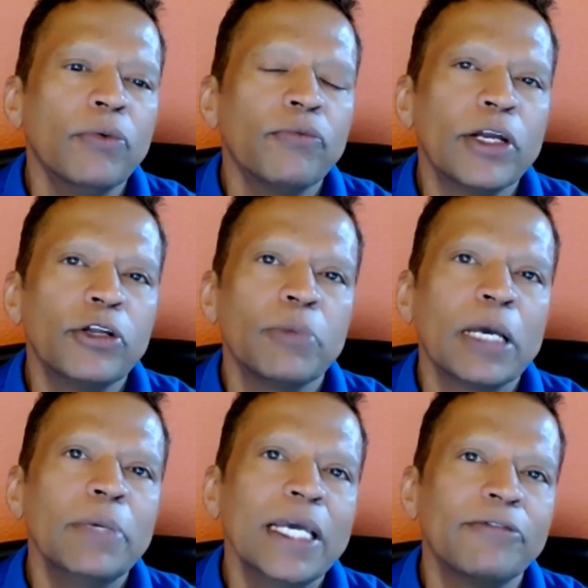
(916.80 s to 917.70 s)
where you
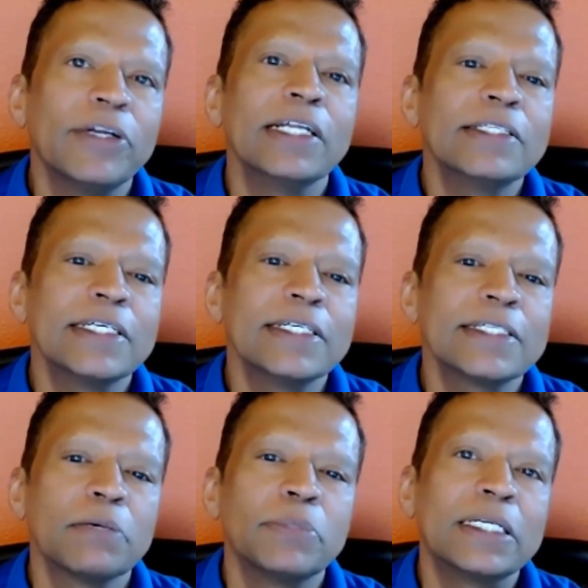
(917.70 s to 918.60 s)
may be evidencing
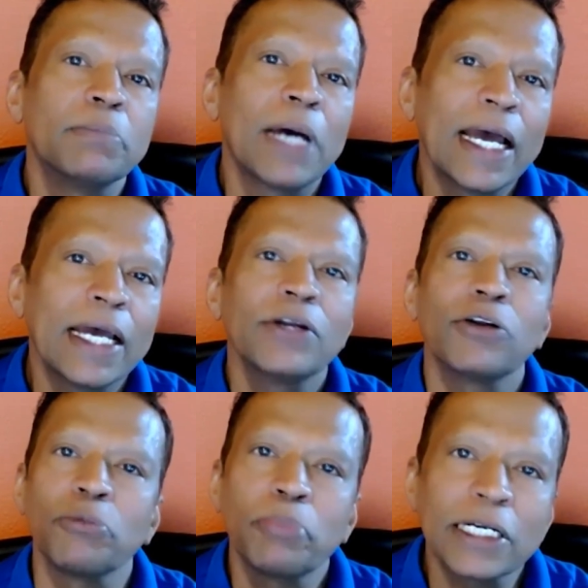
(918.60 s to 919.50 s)
some demand
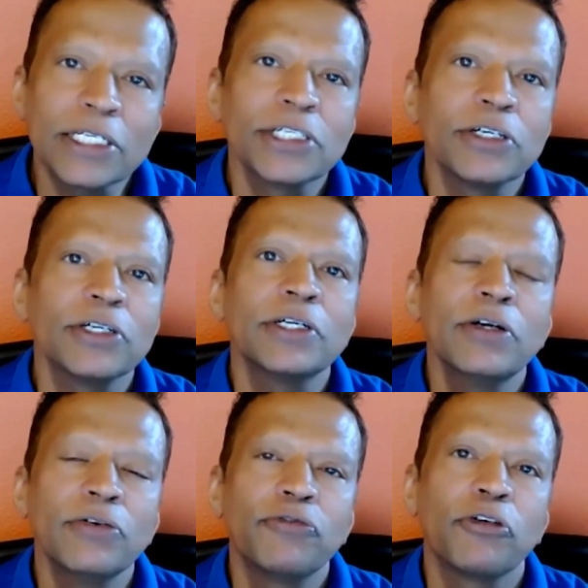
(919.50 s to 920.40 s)
or pressure
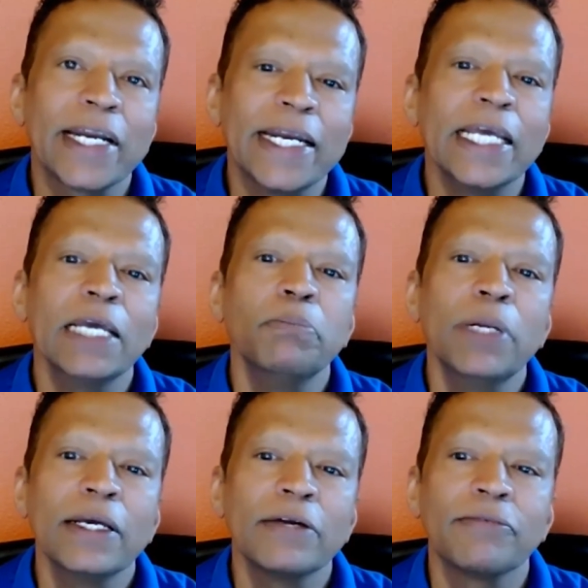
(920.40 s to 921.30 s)
for
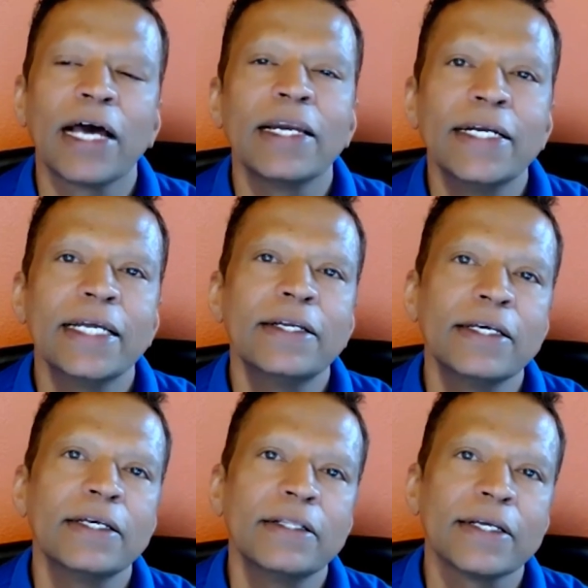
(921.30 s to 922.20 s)
enabling and
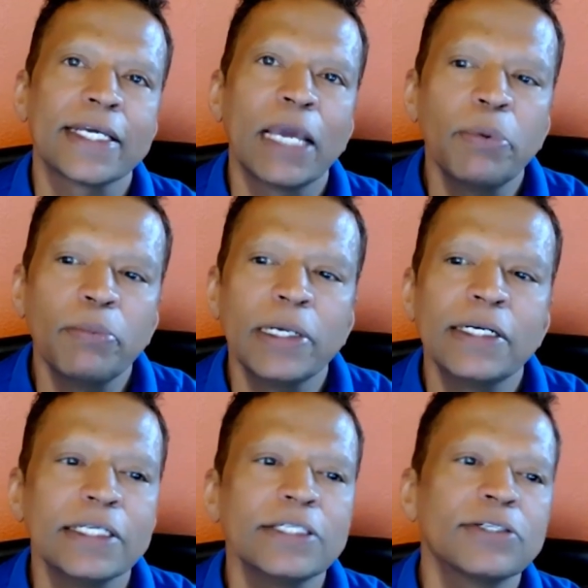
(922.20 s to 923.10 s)
validating the
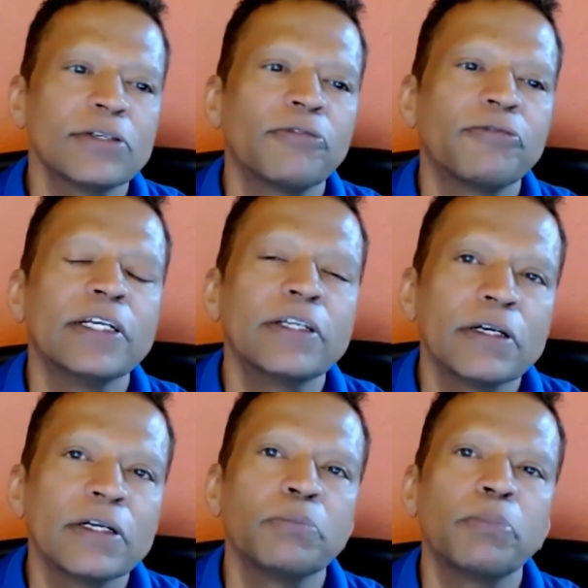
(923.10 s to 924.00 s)
capabilities of
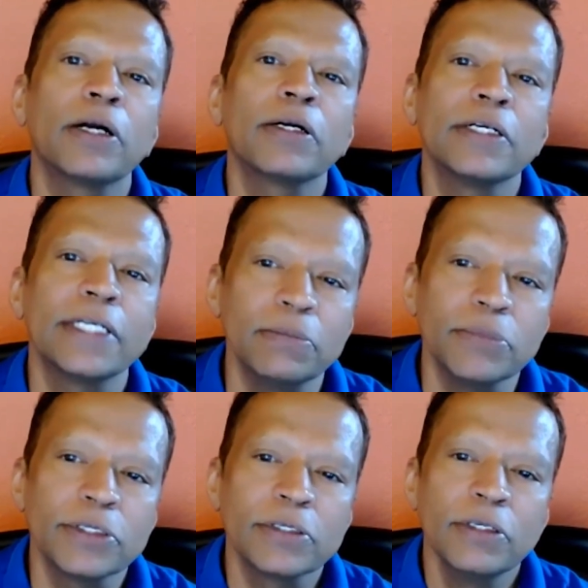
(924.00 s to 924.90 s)
internal and partner
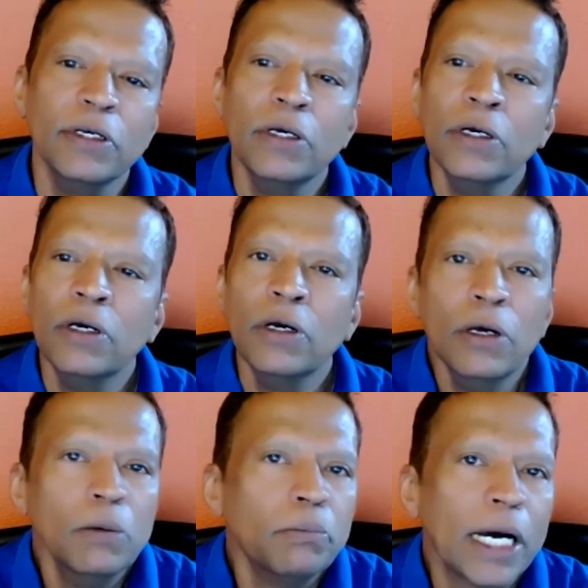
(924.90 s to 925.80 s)
teams.
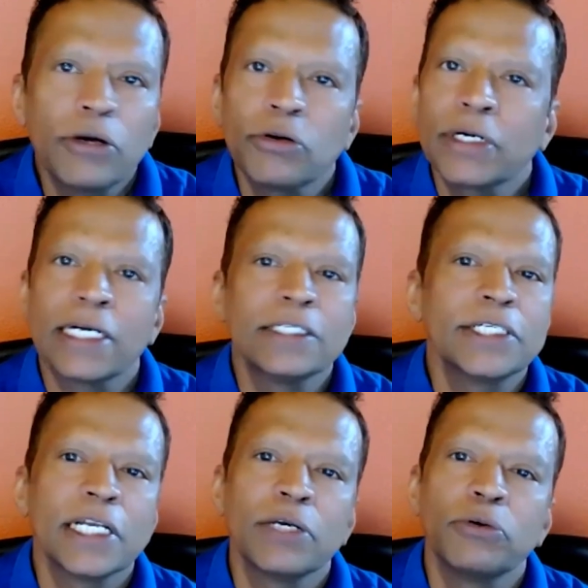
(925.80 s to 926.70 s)

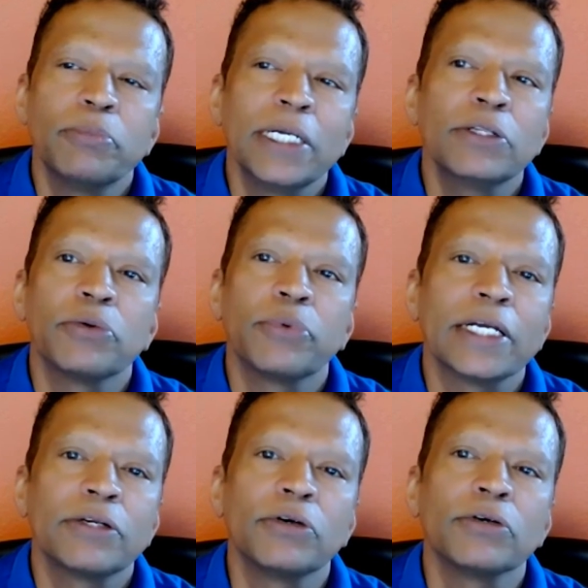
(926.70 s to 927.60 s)
Micro-credentialing would be the way
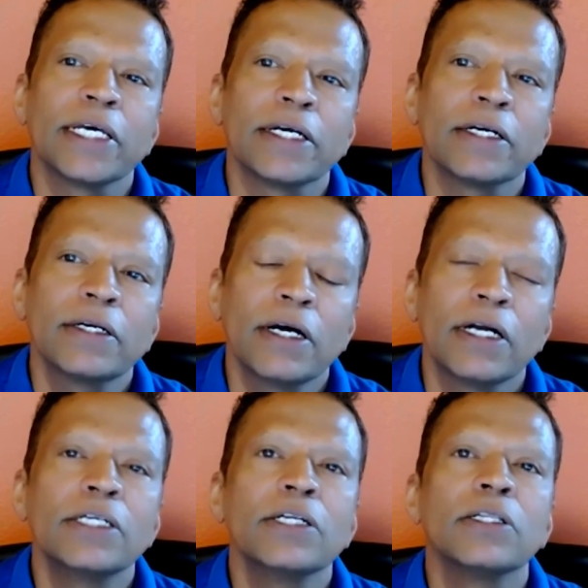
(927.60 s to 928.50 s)
to go there
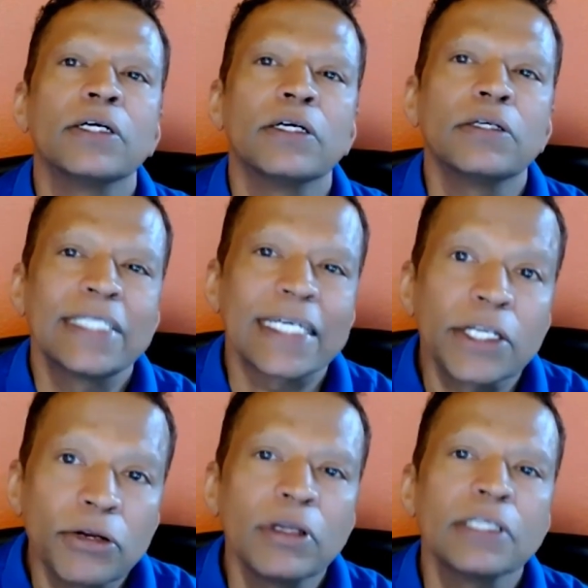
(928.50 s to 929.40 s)
until the
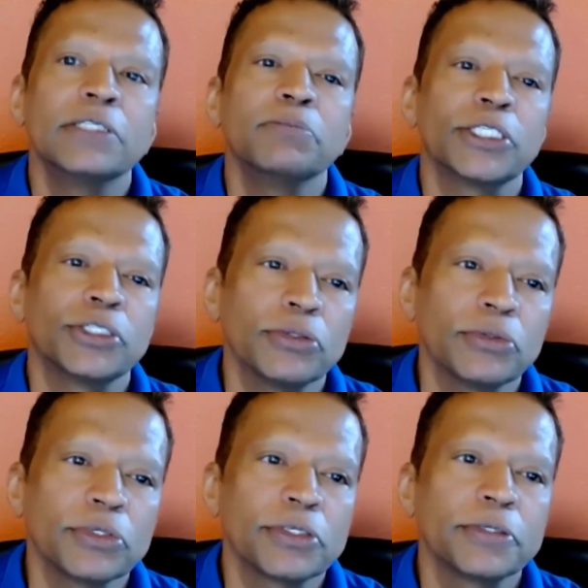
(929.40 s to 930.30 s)
technology
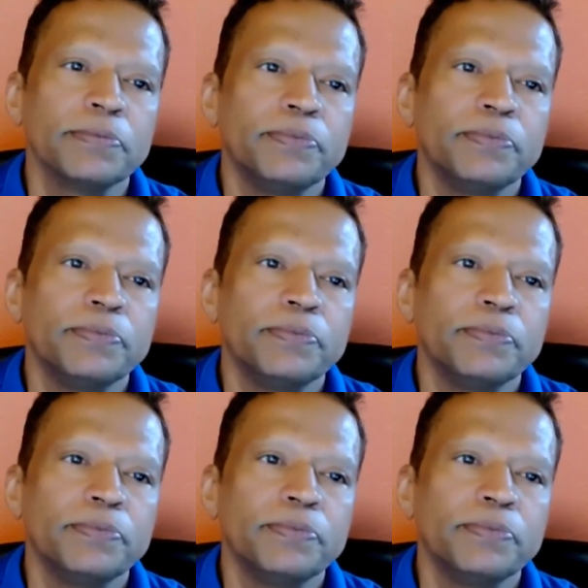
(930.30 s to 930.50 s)
matures.